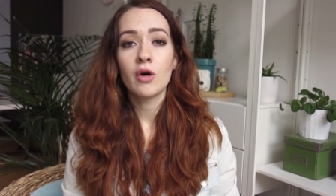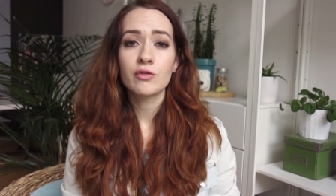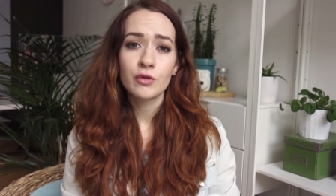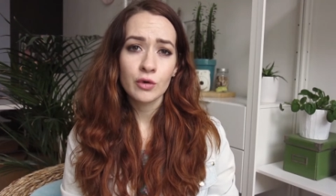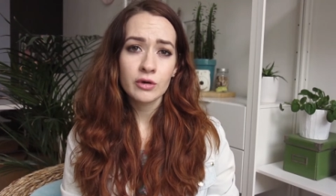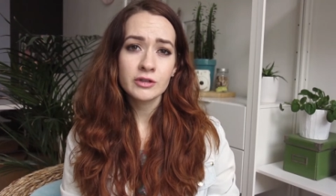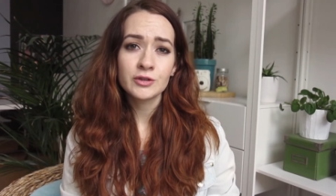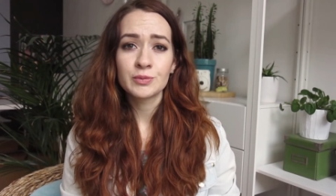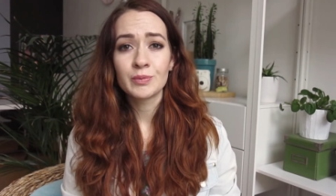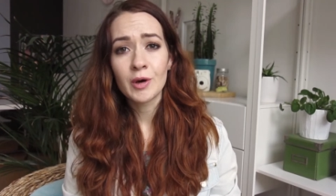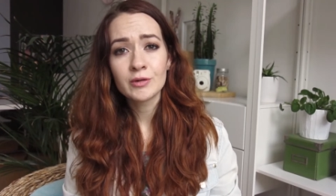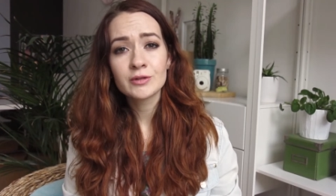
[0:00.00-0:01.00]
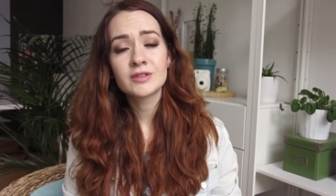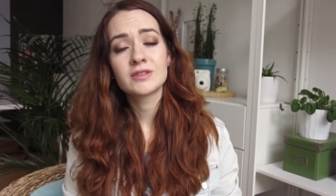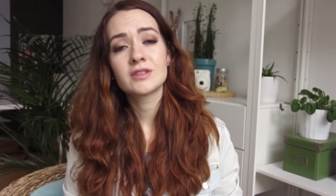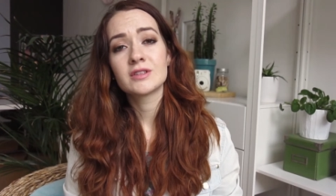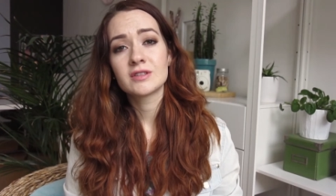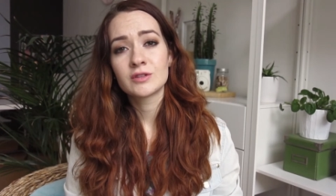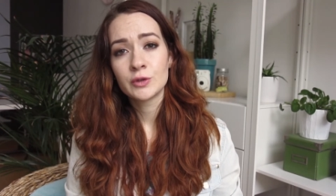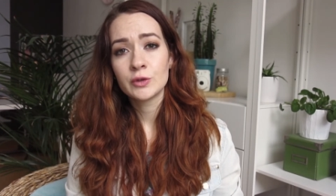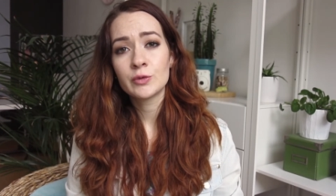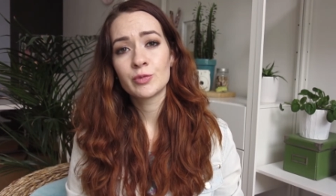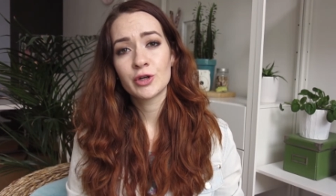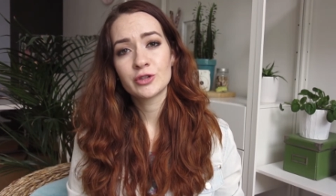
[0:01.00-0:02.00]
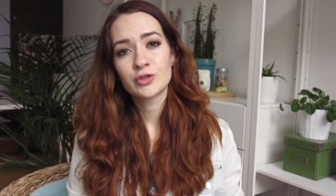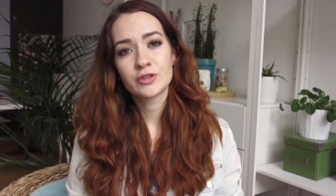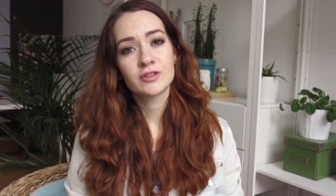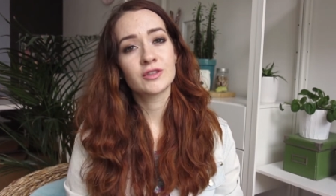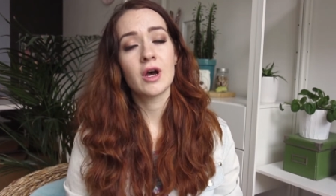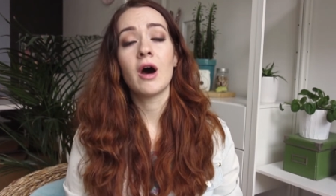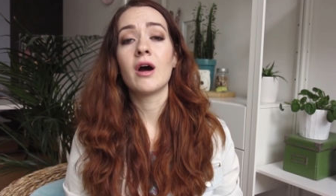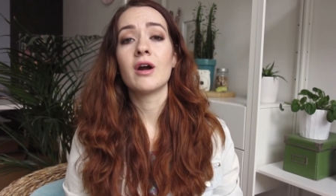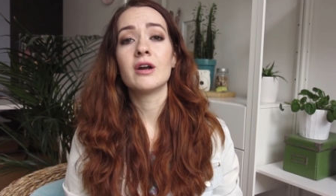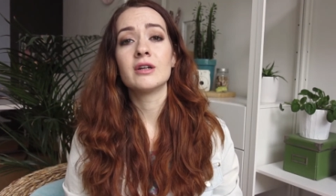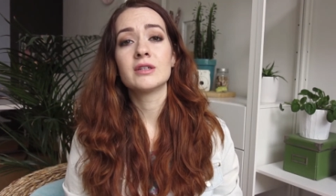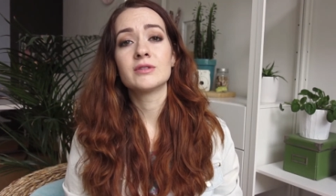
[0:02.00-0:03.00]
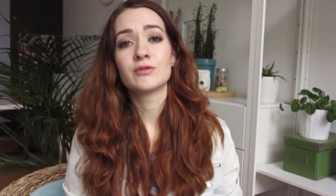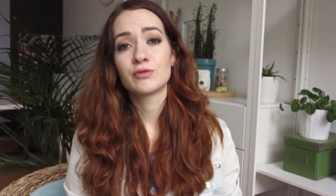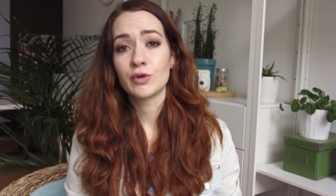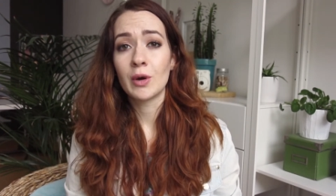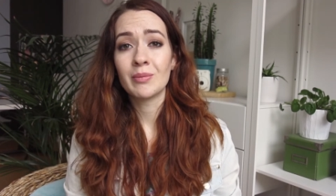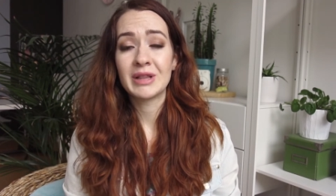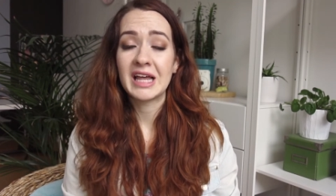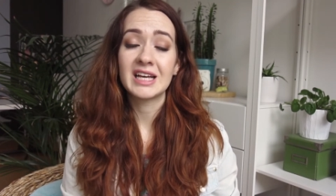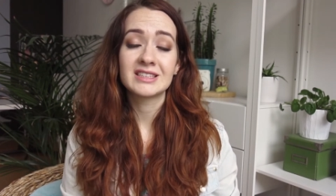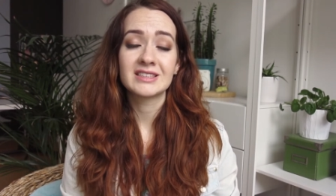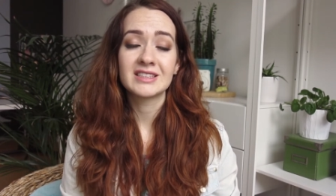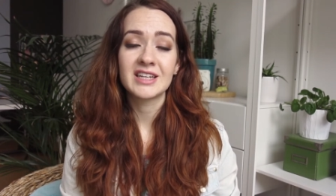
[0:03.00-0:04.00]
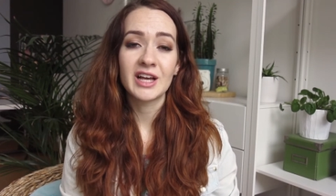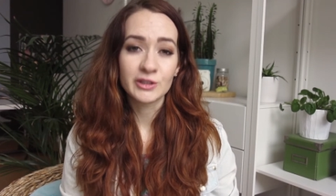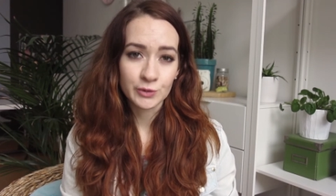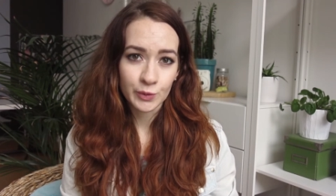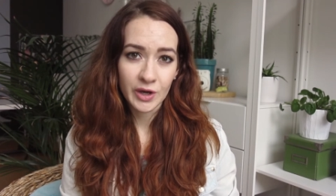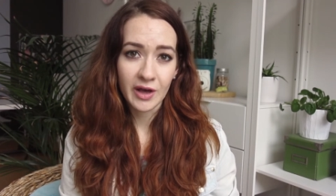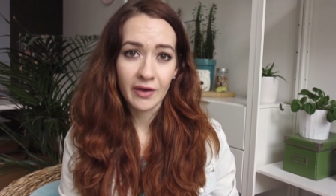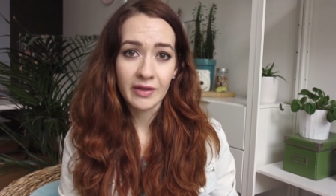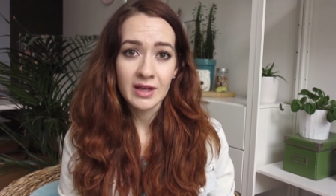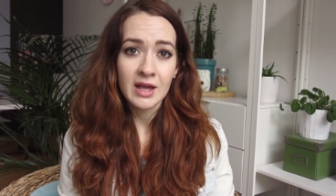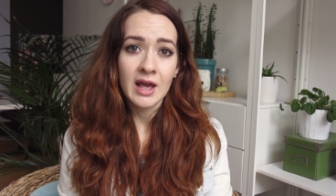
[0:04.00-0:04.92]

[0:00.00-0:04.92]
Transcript: Of course, most toothbrushes are from plastic as well.